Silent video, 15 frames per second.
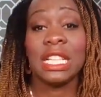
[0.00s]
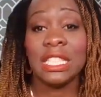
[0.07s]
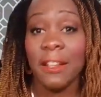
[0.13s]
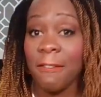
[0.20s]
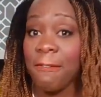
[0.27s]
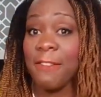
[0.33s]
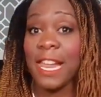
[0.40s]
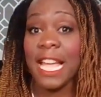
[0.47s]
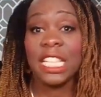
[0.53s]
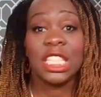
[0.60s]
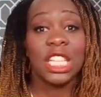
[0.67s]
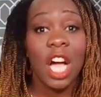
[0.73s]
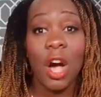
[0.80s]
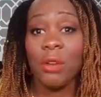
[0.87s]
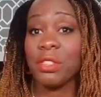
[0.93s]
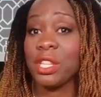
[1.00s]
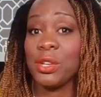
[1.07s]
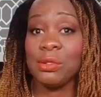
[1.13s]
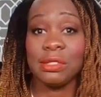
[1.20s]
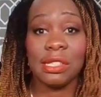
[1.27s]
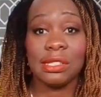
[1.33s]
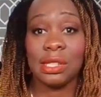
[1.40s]
to flesh out the
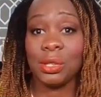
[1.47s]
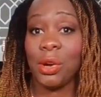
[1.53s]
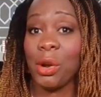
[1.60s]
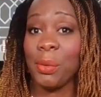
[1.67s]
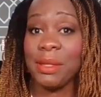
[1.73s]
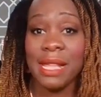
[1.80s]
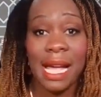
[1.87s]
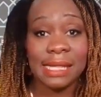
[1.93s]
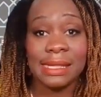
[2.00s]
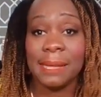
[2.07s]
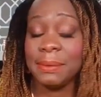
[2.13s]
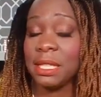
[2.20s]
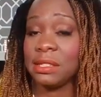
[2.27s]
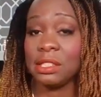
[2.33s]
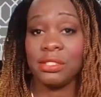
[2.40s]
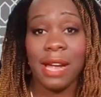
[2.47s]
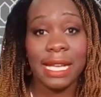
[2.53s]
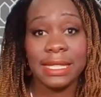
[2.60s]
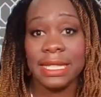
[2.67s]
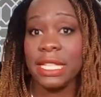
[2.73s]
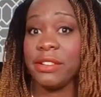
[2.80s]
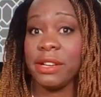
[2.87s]
user story with the acceptance
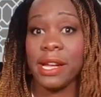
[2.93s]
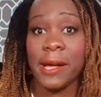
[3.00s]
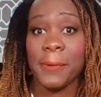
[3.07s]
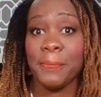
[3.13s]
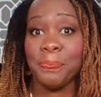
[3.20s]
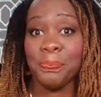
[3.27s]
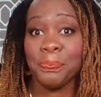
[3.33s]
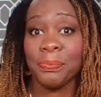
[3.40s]
criteria,